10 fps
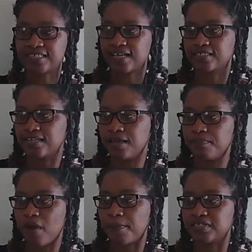
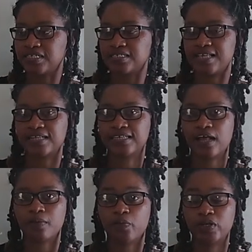excellent properties that
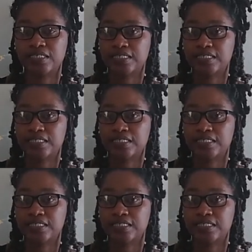help with